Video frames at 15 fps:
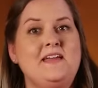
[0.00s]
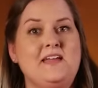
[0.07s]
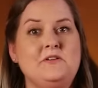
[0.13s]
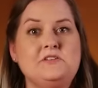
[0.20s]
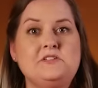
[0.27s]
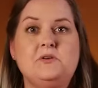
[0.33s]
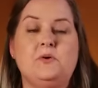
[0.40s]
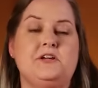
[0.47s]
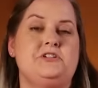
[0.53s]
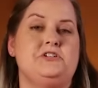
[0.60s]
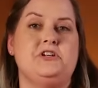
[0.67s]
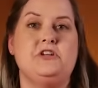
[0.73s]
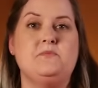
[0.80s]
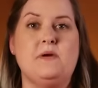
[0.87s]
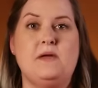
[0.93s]
Here's a
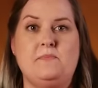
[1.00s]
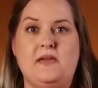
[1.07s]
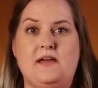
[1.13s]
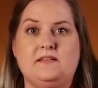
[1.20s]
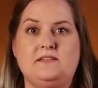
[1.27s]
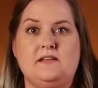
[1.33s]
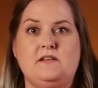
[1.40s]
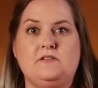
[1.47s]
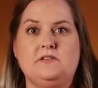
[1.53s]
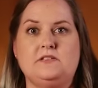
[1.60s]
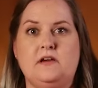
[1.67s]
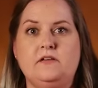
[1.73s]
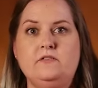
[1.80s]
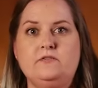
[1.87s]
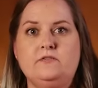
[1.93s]
question you might be asking
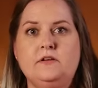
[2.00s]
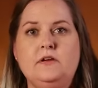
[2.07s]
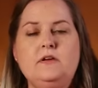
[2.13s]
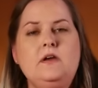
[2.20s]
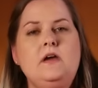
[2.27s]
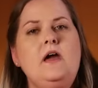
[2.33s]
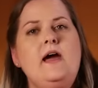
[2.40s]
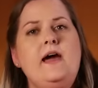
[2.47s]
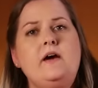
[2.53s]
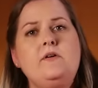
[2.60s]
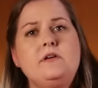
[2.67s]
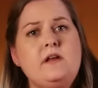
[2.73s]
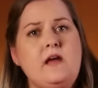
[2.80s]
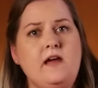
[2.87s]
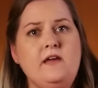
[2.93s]
yourself How
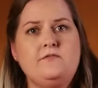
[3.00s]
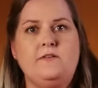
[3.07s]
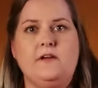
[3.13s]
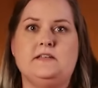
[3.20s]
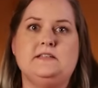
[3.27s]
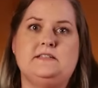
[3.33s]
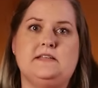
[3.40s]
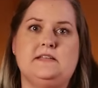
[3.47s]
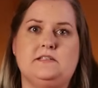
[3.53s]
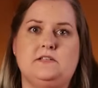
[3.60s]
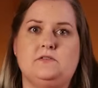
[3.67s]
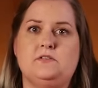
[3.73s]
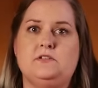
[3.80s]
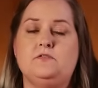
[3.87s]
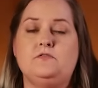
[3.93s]
can I find
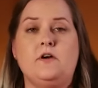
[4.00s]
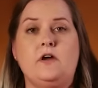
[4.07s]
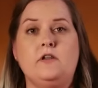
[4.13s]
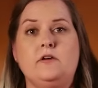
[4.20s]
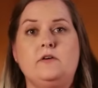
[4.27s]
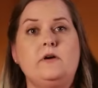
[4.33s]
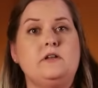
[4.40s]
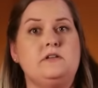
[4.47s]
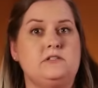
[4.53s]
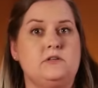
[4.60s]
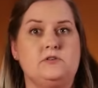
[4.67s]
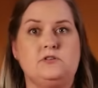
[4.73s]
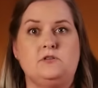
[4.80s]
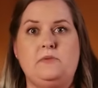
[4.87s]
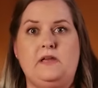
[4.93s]
CISOs to follow on social